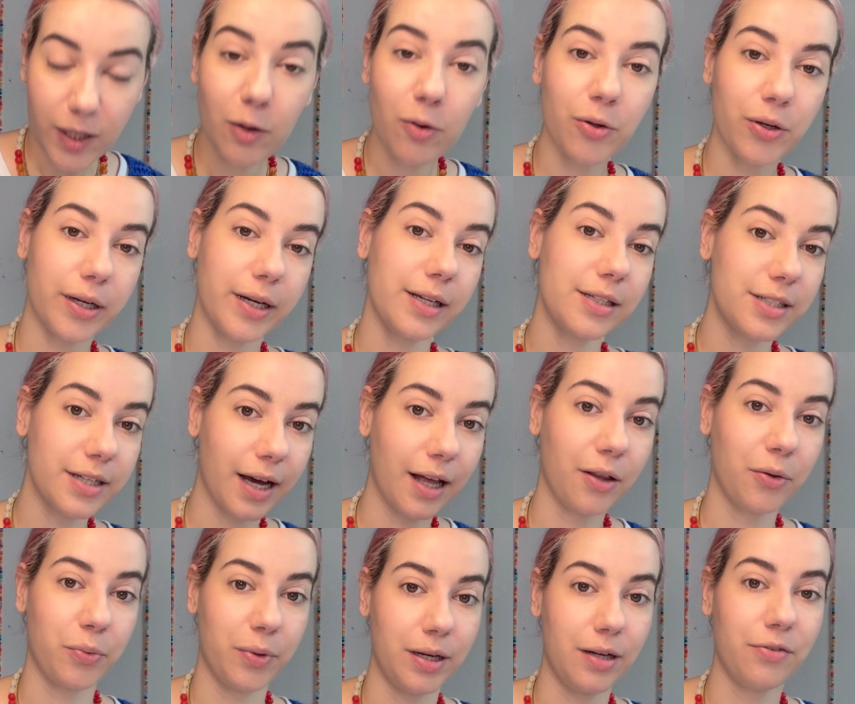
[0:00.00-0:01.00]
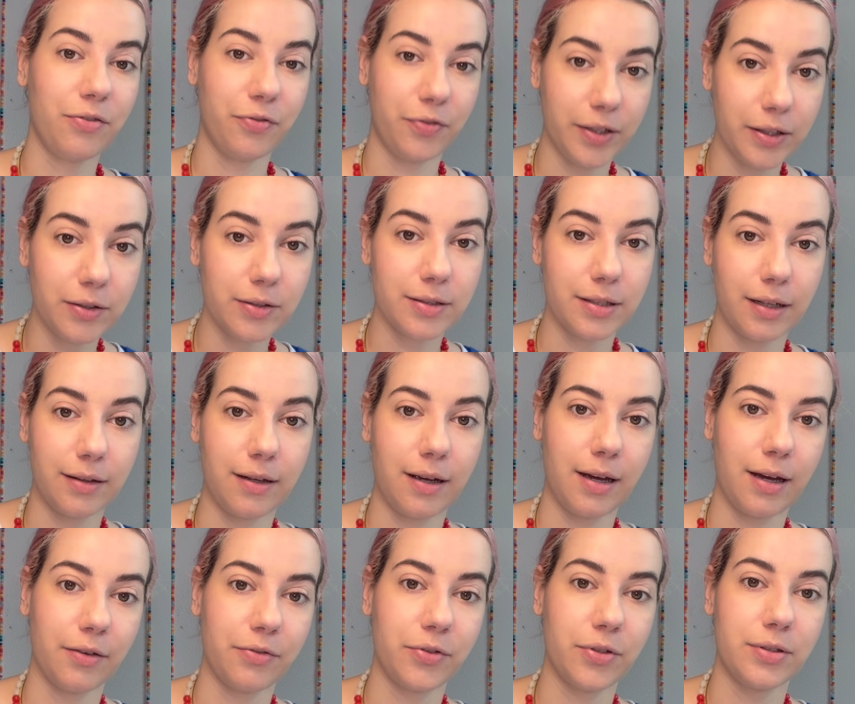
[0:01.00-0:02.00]
that a child really feels that they
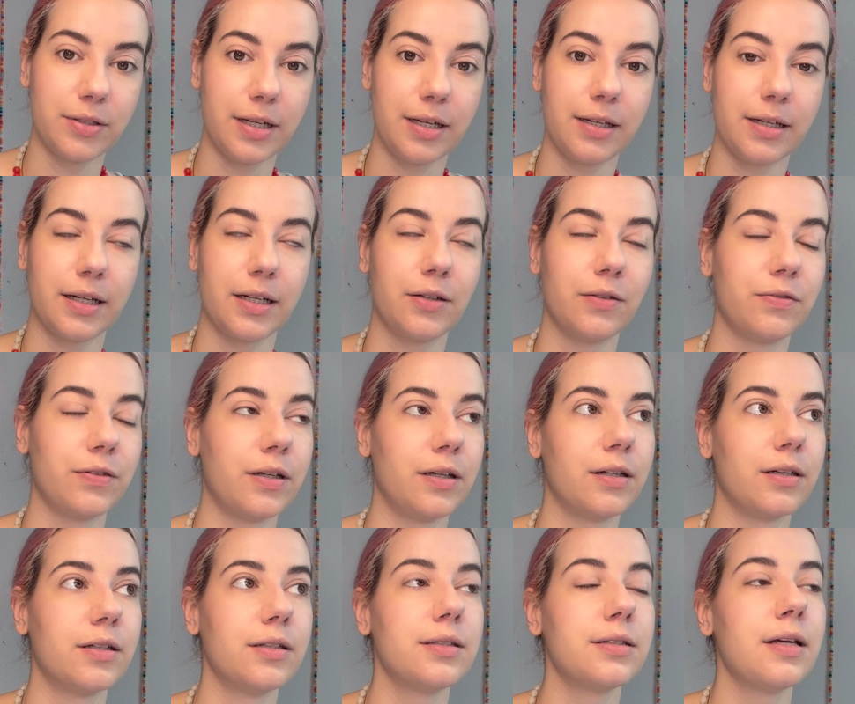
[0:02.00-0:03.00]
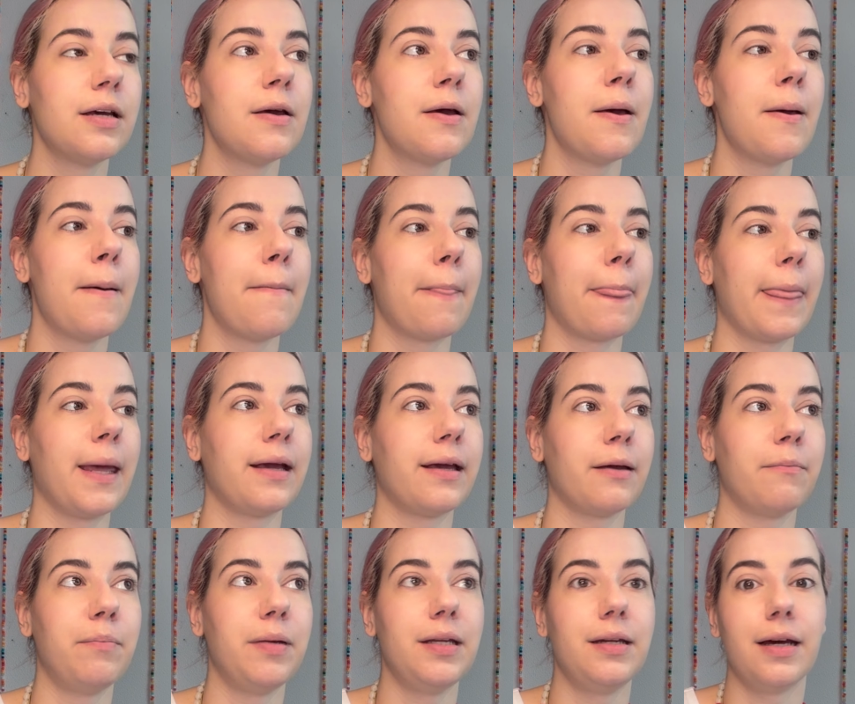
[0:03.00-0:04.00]
have to take care of others. It
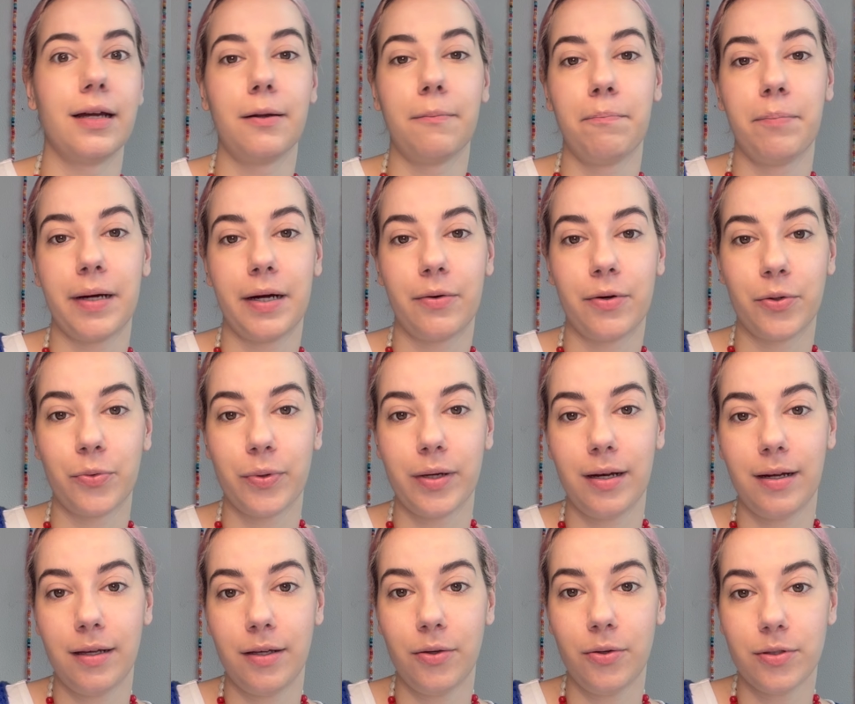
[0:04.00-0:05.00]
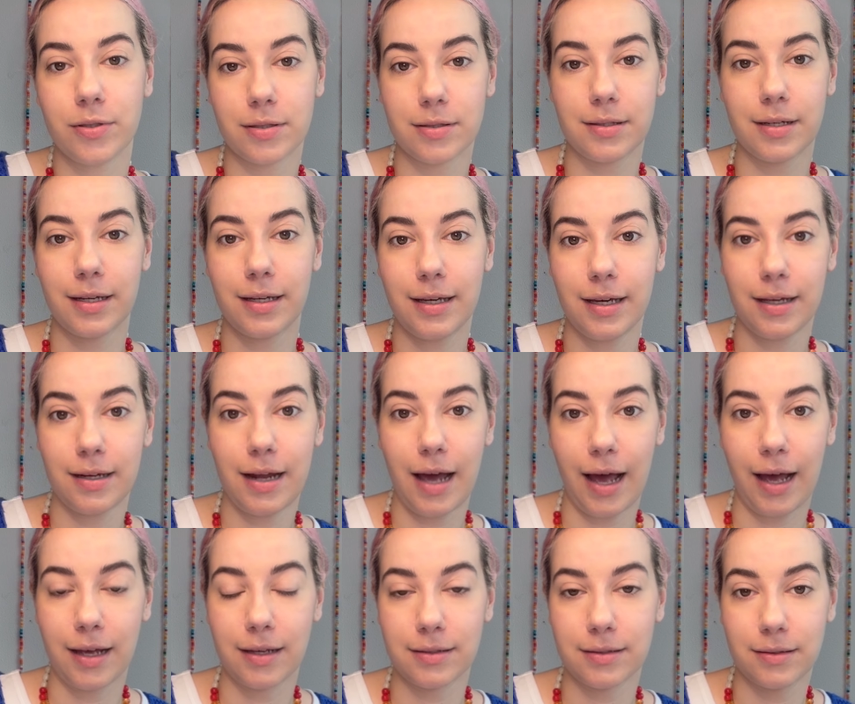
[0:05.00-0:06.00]
can be that a parent really uses the kid
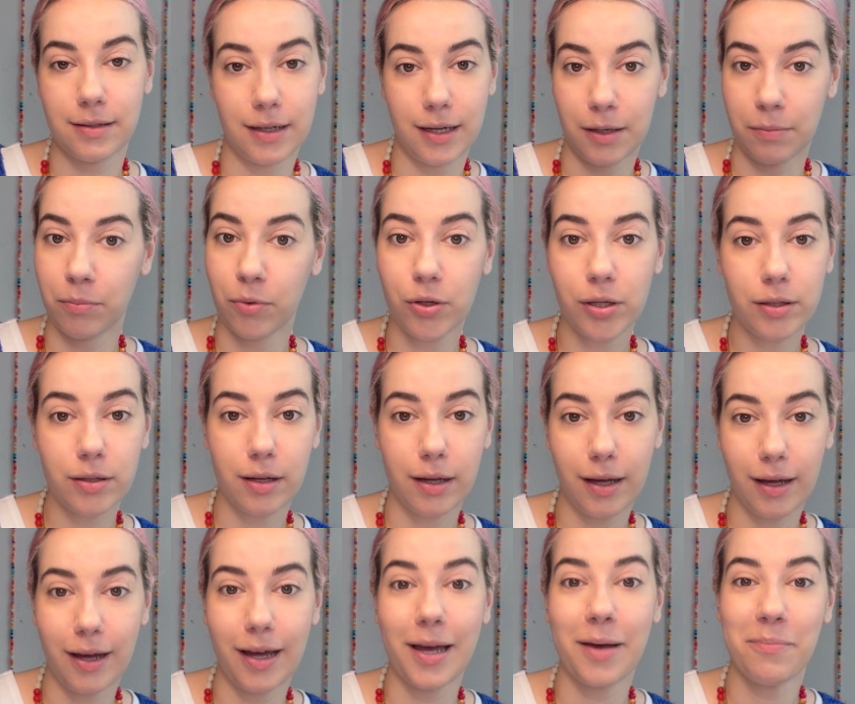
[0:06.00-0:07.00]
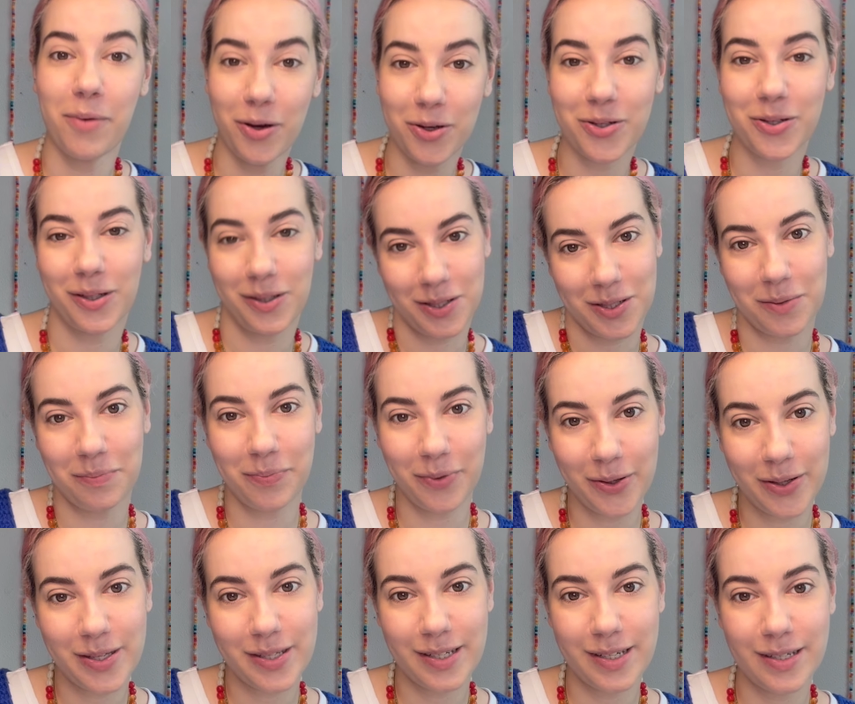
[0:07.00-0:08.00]
as their emotional
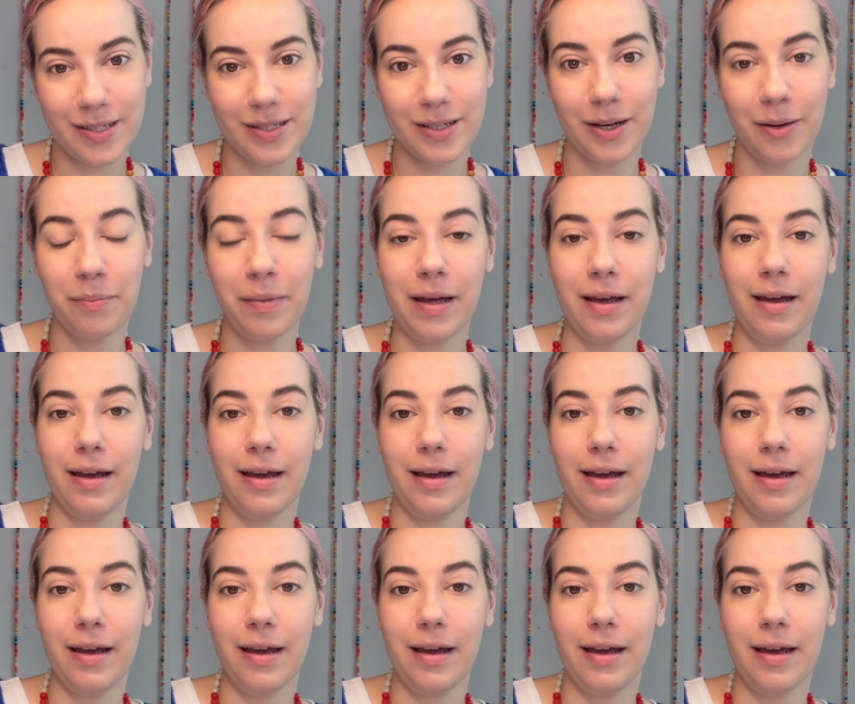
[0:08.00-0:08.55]
support system,